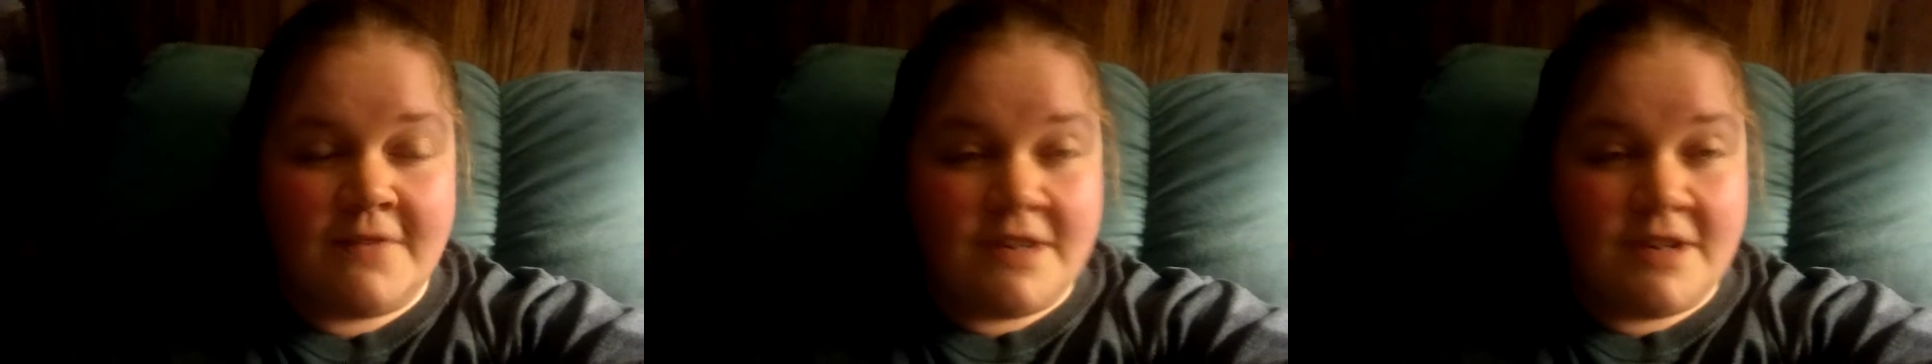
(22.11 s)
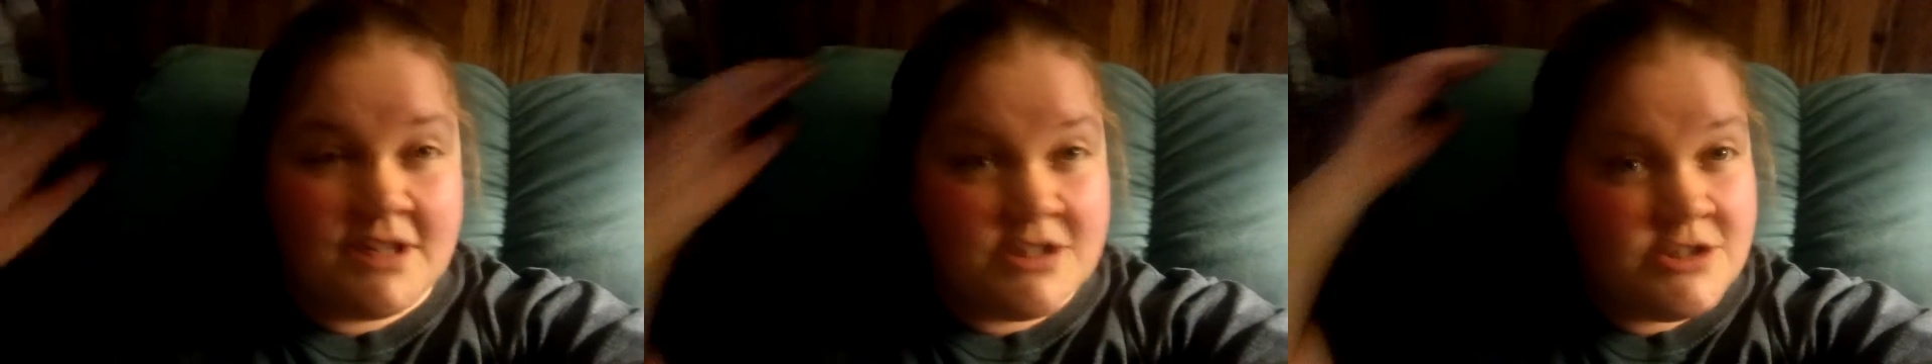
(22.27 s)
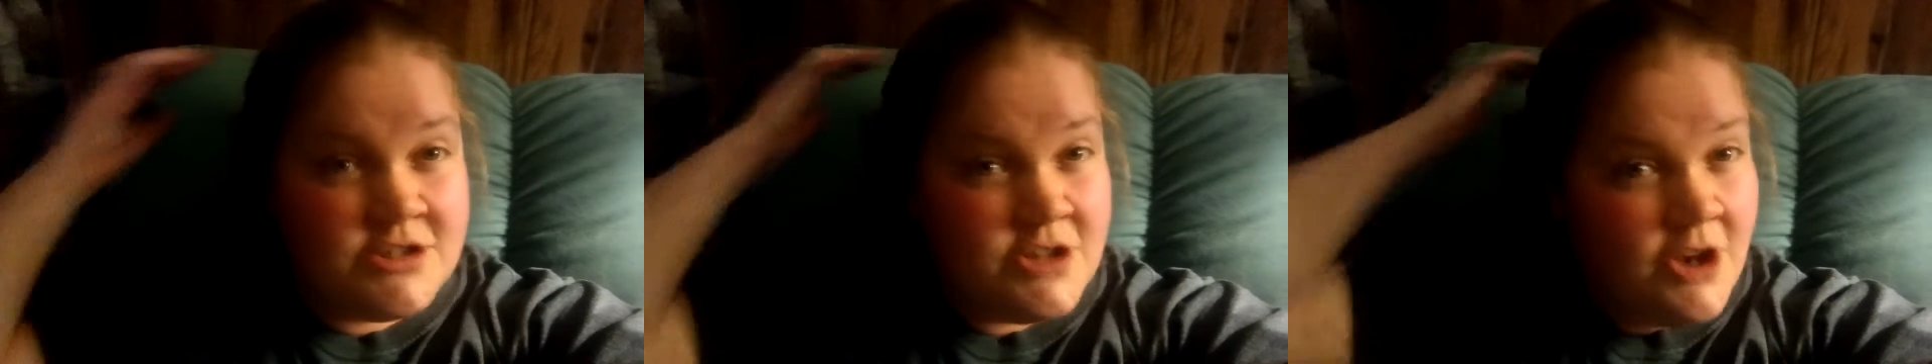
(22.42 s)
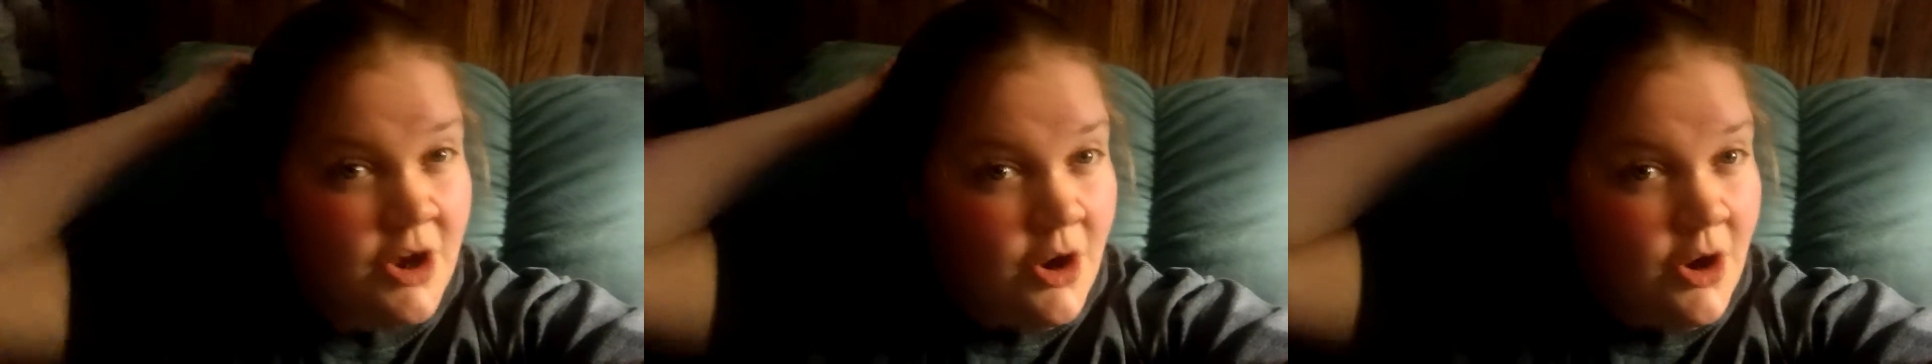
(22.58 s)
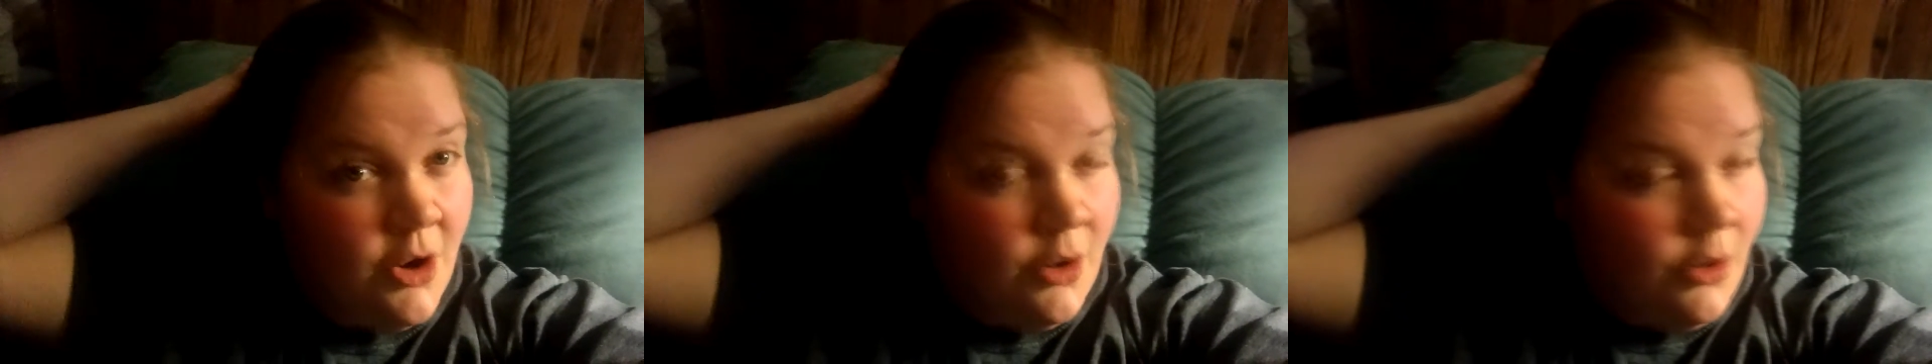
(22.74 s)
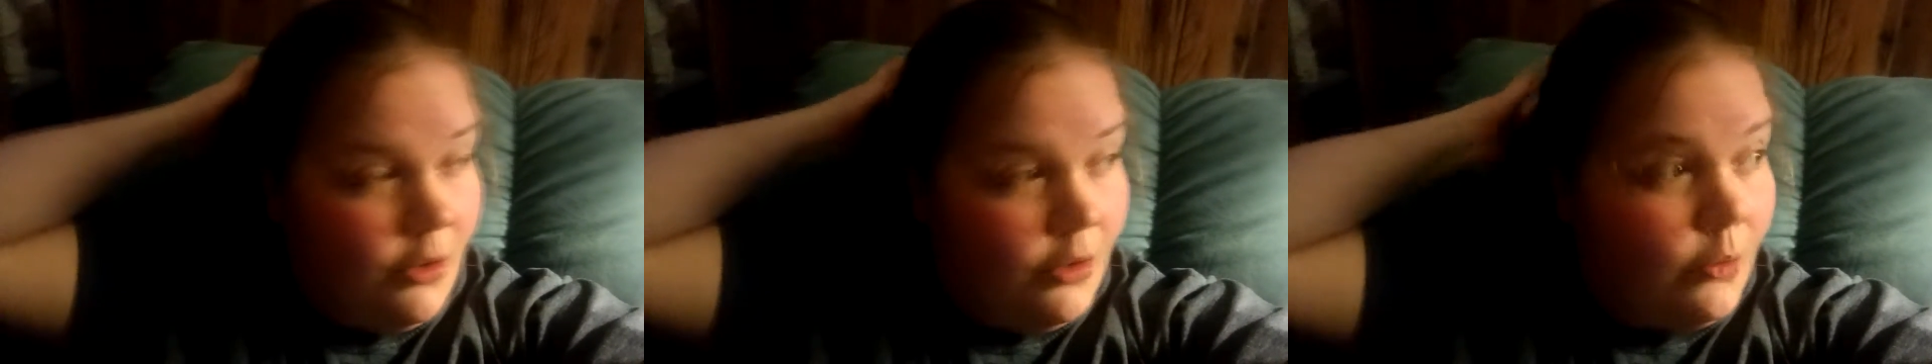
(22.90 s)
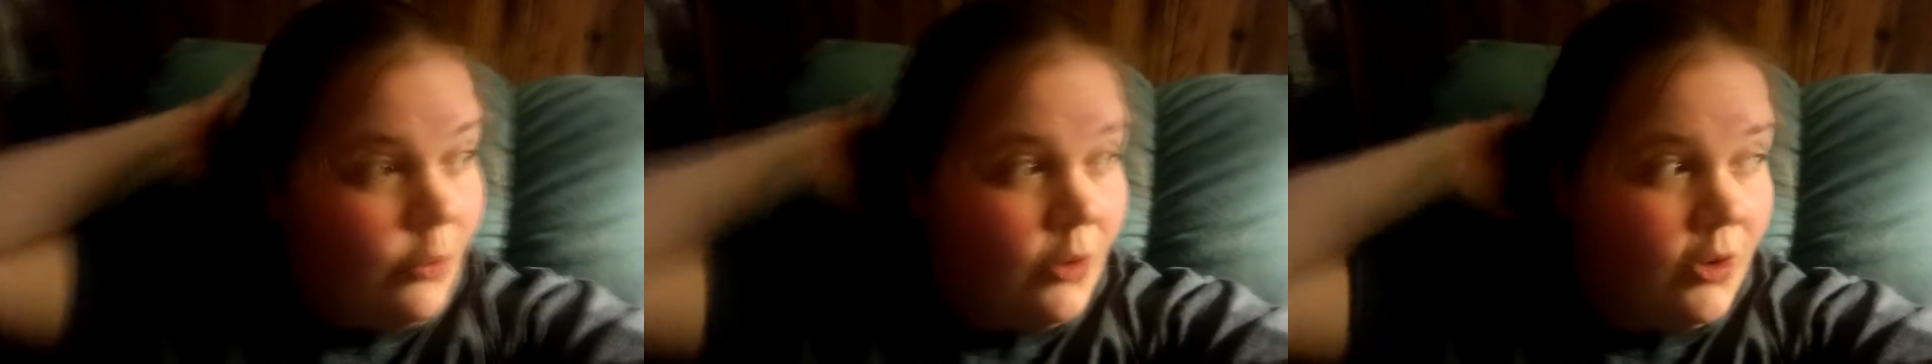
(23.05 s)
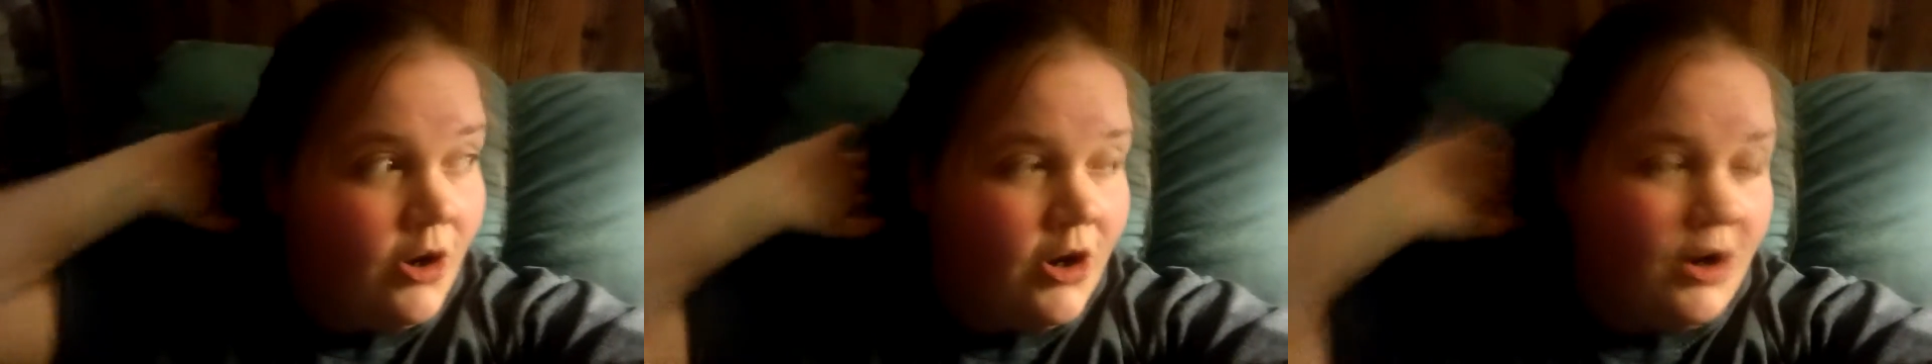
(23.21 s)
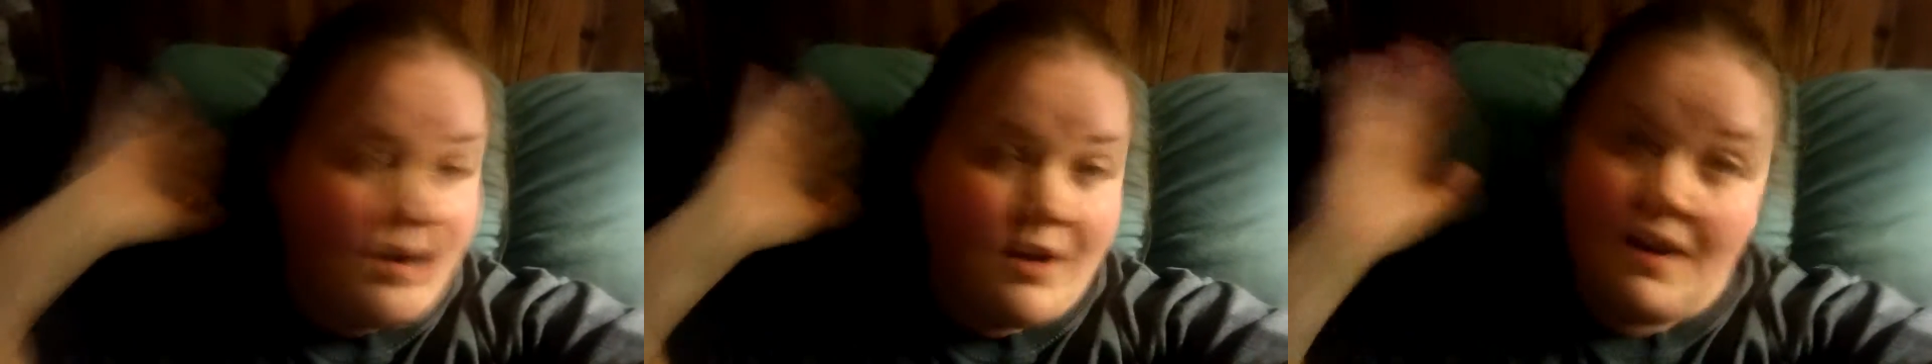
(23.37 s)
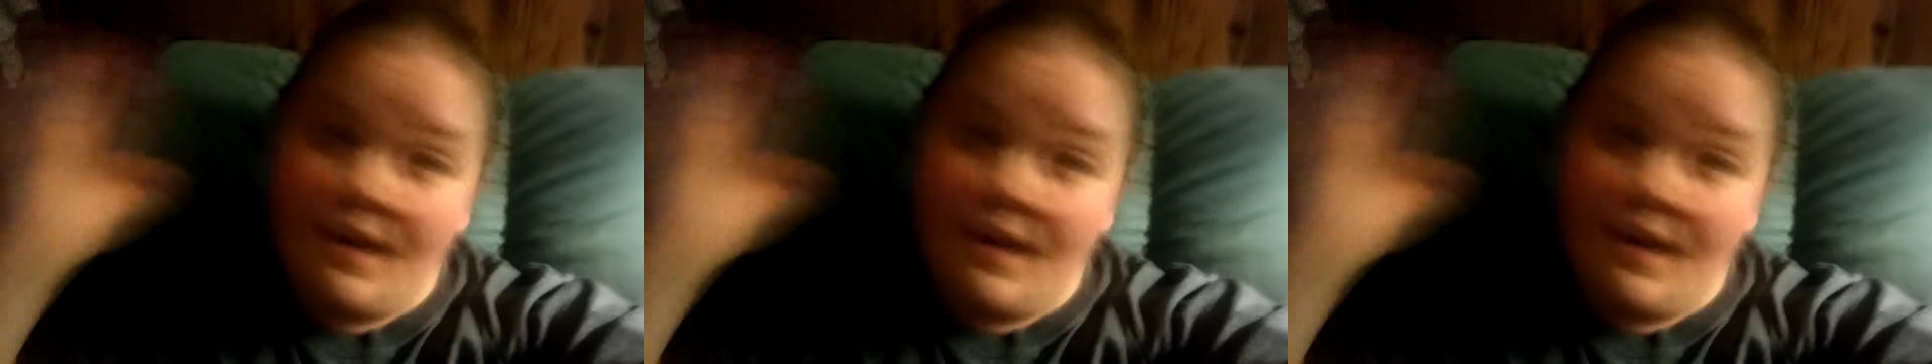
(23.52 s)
finish or work.